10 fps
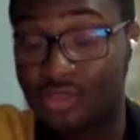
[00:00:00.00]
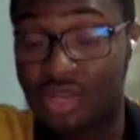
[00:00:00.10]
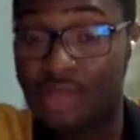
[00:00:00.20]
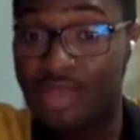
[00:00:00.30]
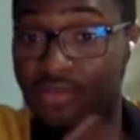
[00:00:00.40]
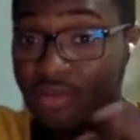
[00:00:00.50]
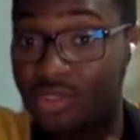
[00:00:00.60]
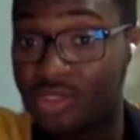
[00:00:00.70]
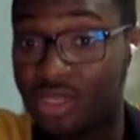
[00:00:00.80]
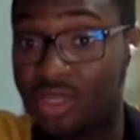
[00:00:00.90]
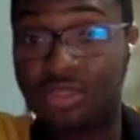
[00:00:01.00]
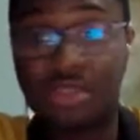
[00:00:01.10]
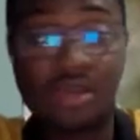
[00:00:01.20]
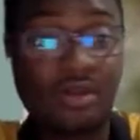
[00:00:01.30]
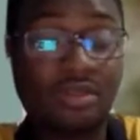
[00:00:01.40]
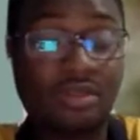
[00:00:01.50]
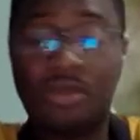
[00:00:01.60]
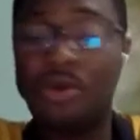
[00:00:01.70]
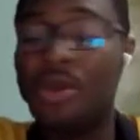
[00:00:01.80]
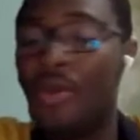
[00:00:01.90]
vascular malformation, or
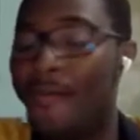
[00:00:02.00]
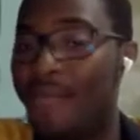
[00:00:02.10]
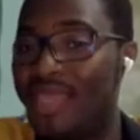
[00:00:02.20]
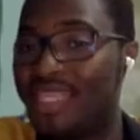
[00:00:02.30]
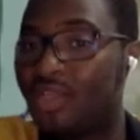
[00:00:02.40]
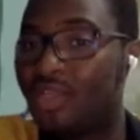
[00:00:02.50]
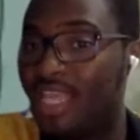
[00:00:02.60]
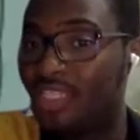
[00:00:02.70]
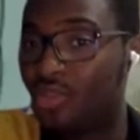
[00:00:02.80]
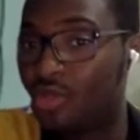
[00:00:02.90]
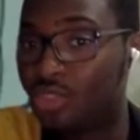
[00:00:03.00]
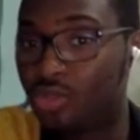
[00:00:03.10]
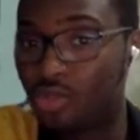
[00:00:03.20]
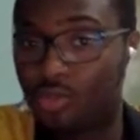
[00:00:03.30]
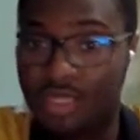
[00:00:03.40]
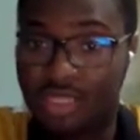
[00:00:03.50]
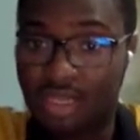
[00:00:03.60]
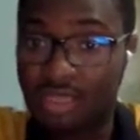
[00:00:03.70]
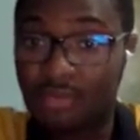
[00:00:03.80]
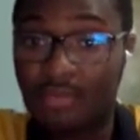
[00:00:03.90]
many etiologies should be
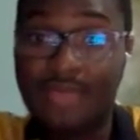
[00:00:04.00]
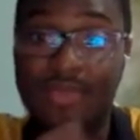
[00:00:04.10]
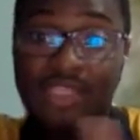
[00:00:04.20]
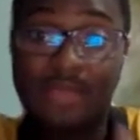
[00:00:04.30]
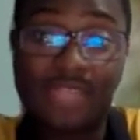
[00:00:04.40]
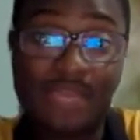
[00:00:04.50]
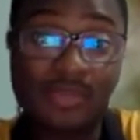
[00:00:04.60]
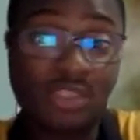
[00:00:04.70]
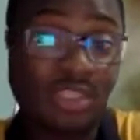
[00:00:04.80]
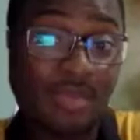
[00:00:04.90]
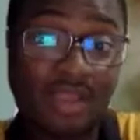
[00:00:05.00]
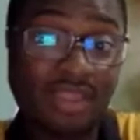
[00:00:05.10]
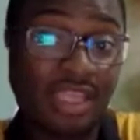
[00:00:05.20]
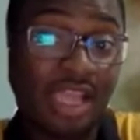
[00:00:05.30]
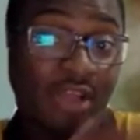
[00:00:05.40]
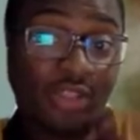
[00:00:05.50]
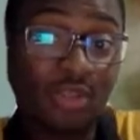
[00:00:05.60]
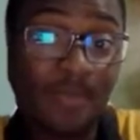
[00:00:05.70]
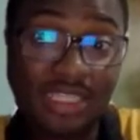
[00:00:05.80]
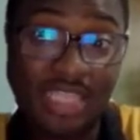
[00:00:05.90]
done. Maybe sometimes it's about the
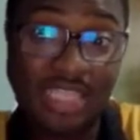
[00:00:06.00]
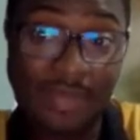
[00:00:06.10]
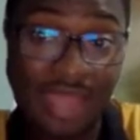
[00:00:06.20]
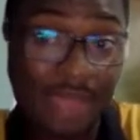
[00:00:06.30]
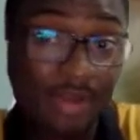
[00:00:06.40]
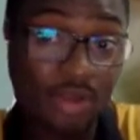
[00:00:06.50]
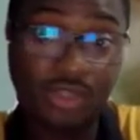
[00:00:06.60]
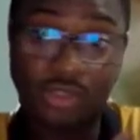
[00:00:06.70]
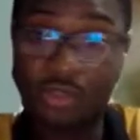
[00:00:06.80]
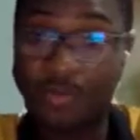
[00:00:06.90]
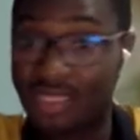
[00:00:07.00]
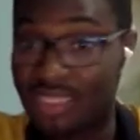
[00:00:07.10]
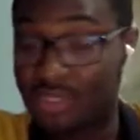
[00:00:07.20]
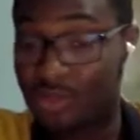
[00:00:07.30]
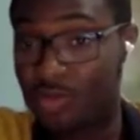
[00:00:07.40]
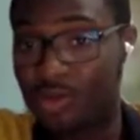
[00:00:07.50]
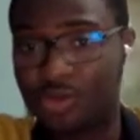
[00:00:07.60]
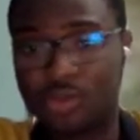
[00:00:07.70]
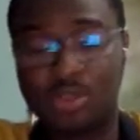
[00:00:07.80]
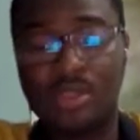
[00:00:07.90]
angiopathy, amyloid angiopathy,
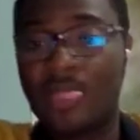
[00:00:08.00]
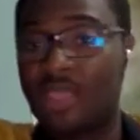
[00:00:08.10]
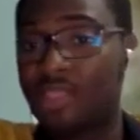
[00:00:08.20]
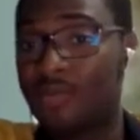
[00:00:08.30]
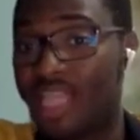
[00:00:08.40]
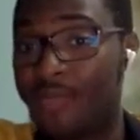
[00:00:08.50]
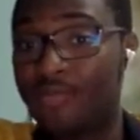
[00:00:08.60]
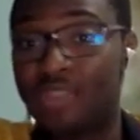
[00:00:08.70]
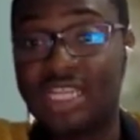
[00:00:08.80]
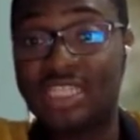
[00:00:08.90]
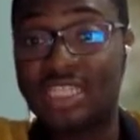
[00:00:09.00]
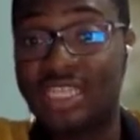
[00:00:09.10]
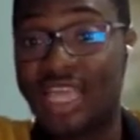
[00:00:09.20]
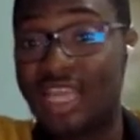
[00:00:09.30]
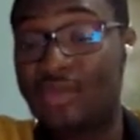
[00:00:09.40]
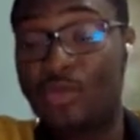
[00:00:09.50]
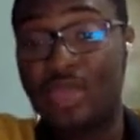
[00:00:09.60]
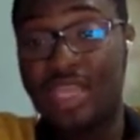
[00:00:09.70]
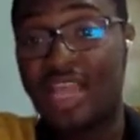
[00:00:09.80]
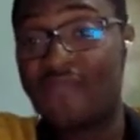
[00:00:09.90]
because sometimes genetically we
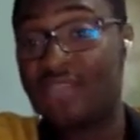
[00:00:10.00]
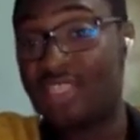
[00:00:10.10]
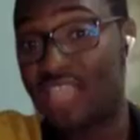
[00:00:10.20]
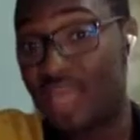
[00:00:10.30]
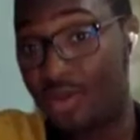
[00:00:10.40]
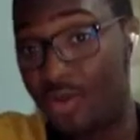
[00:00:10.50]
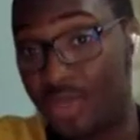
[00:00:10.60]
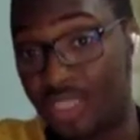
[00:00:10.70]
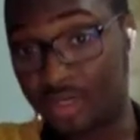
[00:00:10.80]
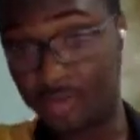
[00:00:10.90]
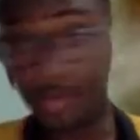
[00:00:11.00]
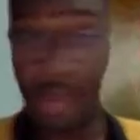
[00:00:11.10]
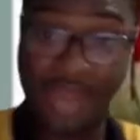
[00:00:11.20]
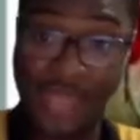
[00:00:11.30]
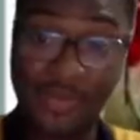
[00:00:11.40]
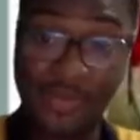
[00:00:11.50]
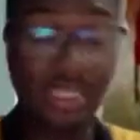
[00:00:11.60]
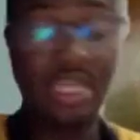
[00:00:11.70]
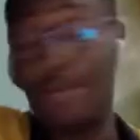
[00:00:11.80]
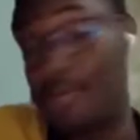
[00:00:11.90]
can have these amyloid problems,
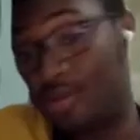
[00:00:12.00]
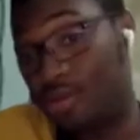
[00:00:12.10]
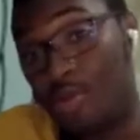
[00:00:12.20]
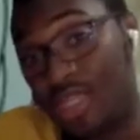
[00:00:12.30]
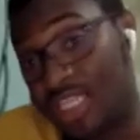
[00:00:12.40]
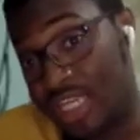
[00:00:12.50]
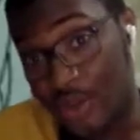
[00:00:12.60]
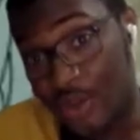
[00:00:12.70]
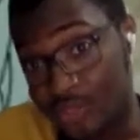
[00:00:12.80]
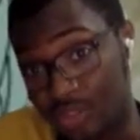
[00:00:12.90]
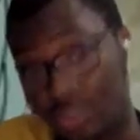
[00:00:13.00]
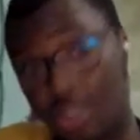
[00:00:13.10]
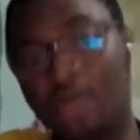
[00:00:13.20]
but nobody knows,